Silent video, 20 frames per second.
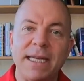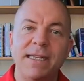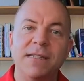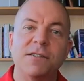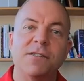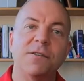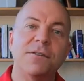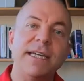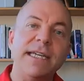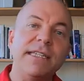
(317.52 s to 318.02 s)

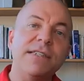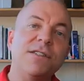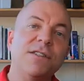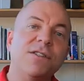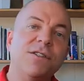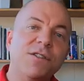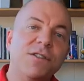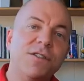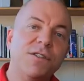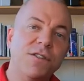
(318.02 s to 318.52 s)
So
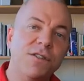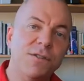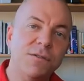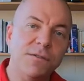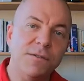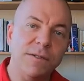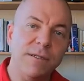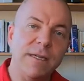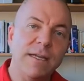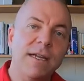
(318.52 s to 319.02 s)
each
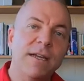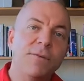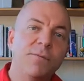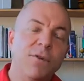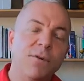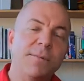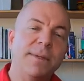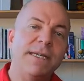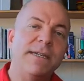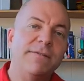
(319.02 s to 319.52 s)
student
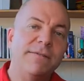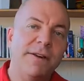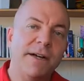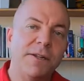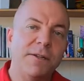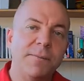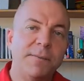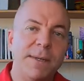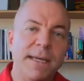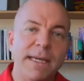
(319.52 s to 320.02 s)
will be
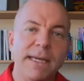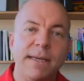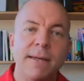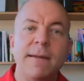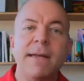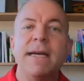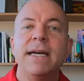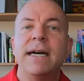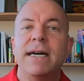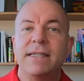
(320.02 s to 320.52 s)

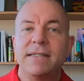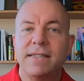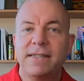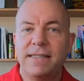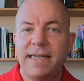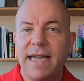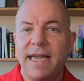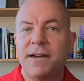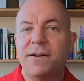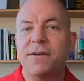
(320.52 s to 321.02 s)
developing a
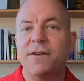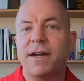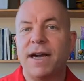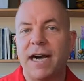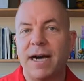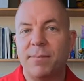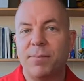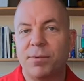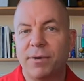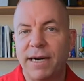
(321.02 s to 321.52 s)
standard
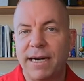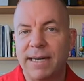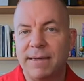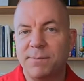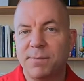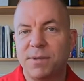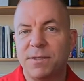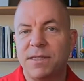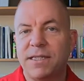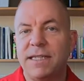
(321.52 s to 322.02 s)
operating
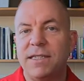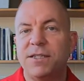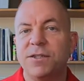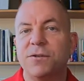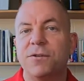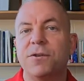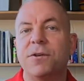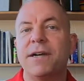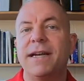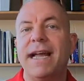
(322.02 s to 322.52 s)
procedure
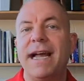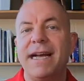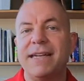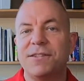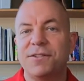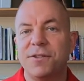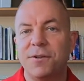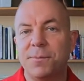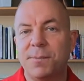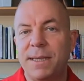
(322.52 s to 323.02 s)
or an
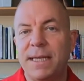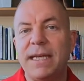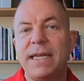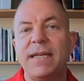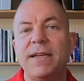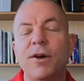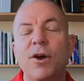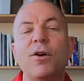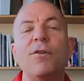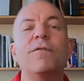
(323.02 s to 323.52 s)
SOP
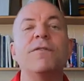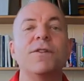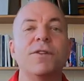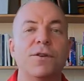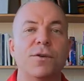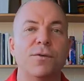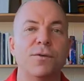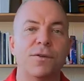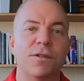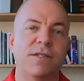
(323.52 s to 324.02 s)
over the
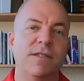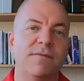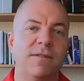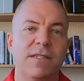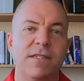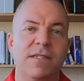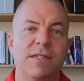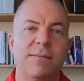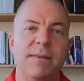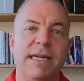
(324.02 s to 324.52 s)
course of the
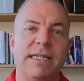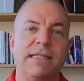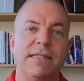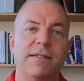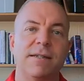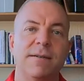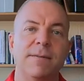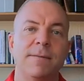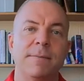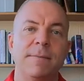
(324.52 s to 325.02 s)

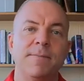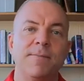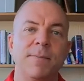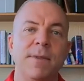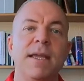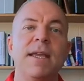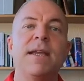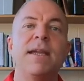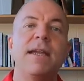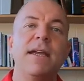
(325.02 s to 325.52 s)
semester.
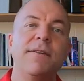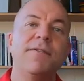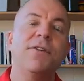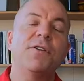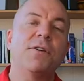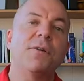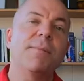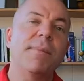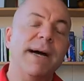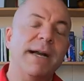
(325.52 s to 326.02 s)
If
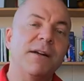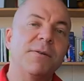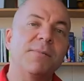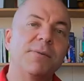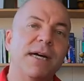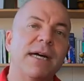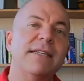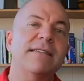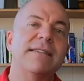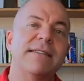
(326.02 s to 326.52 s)
you're a
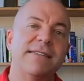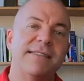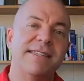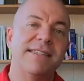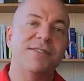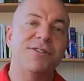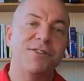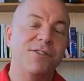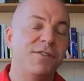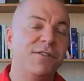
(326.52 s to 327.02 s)

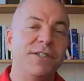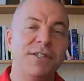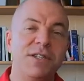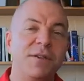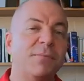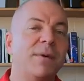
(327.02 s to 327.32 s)
bioprocessing student, you're